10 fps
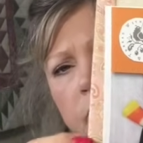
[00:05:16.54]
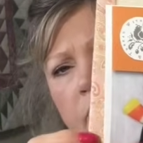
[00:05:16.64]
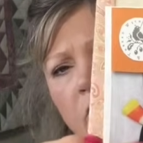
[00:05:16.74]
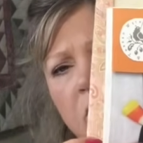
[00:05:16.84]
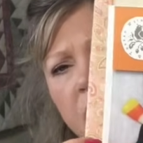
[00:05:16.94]

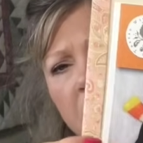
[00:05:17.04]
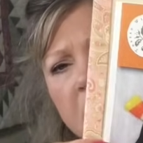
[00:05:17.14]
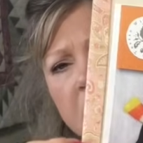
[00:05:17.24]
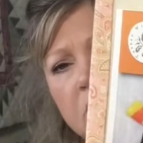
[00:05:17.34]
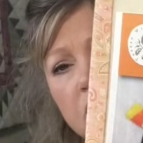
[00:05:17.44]
It was a fun
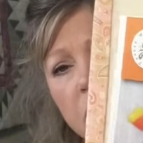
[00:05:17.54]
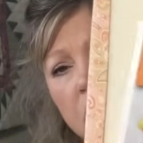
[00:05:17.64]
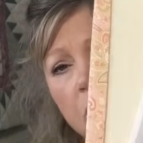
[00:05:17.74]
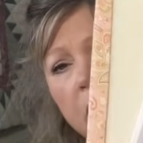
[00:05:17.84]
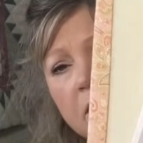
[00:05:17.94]
stitch. It was a
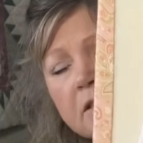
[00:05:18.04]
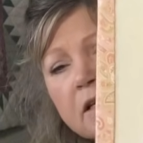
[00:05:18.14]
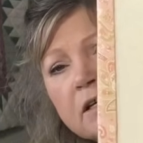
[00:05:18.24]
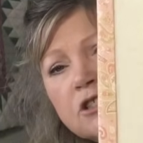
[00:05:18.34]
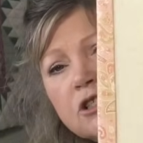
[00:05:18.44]
quick
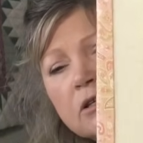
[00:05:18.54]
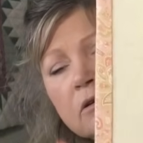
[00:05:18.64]
stitch.